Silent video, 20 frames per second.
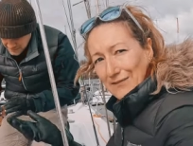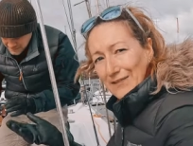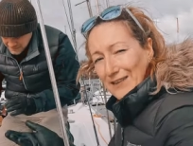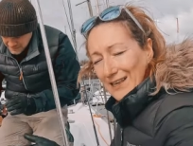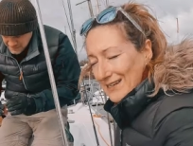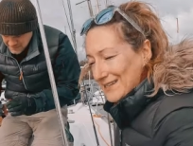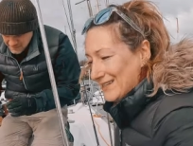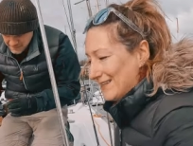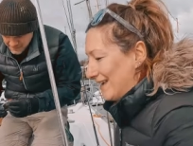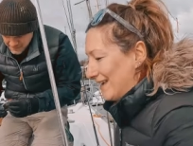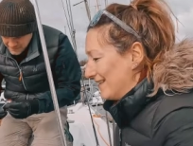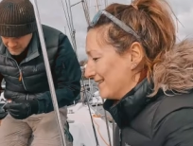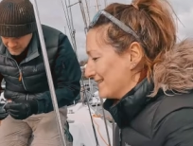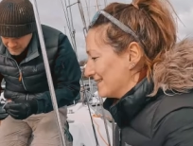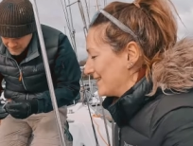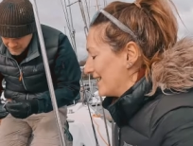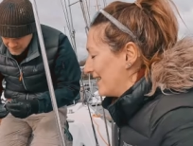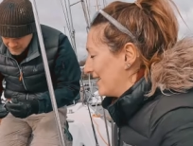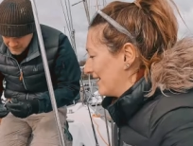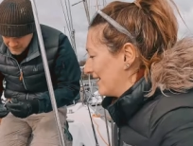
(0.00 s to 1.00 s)
for that to then
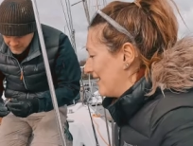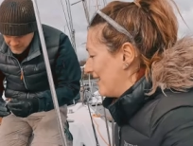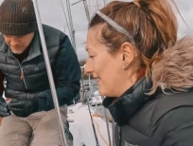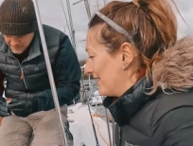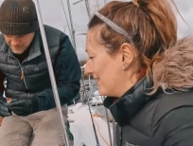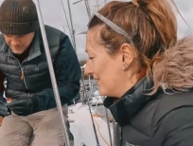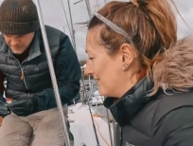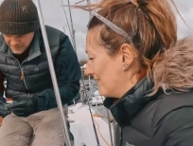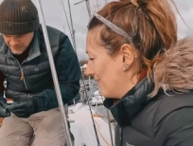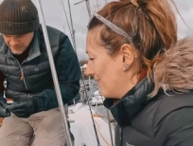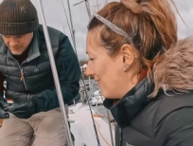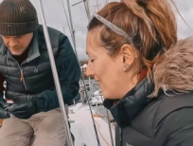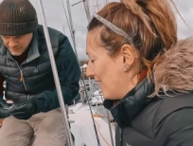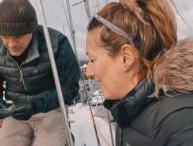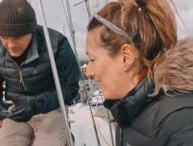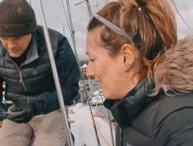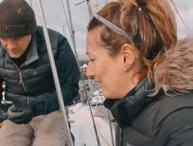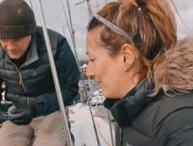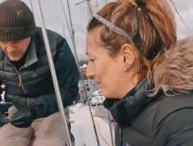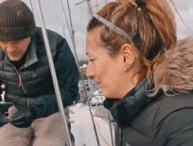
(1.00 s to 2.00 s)
set again.
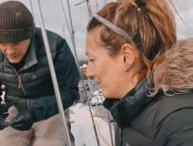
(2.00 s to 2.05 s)
Um,